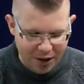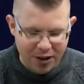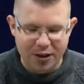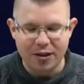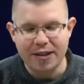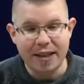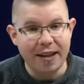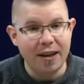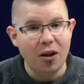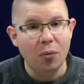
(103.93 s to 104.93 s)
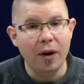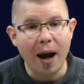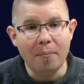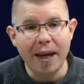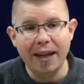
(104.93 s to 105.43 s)
You see, when I'm
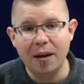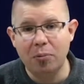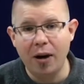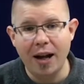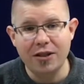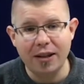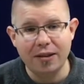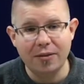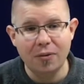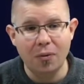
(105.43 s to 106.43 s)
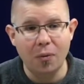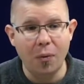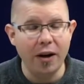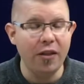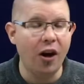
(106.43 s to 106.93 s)
making a project, one
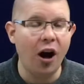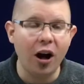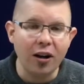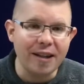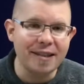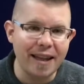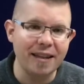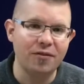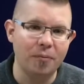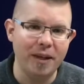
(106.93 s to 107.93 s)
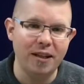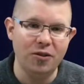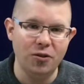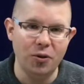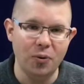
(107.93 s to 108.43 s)
of the hardest things for me to
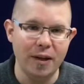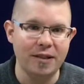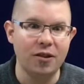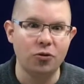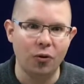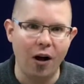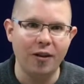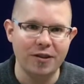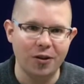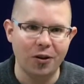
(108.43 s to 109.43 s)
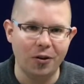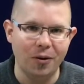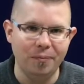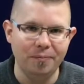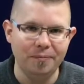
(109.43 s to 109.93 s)
do is to draw a circle.
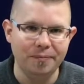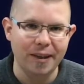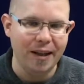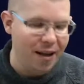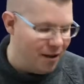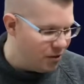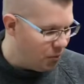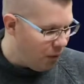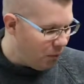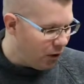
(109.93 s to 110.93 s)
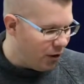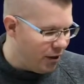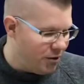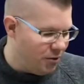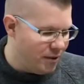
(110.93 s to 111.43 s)
So what we're going to
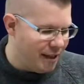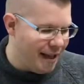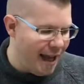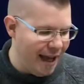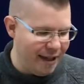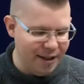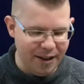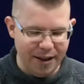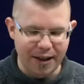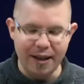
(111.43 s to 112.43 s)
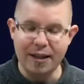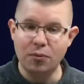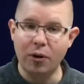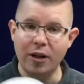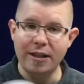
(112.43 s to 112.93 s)
do today is we're
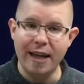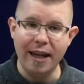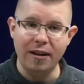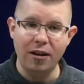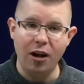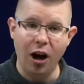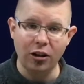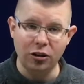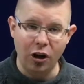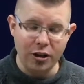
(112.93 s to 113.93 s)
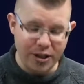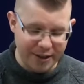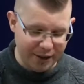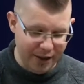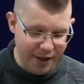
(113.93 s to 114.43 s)
going to take our largest
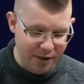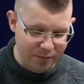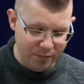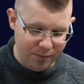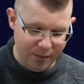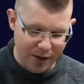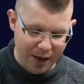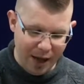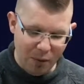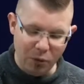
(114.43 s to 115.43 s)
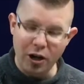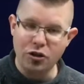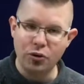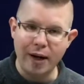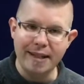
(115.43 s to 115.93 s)
lid and we're going to
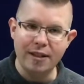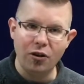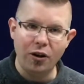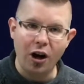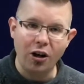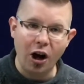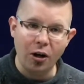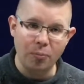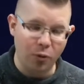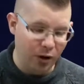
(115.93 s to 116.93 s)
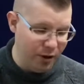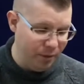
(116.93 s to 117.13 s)
trace it on our cardboard.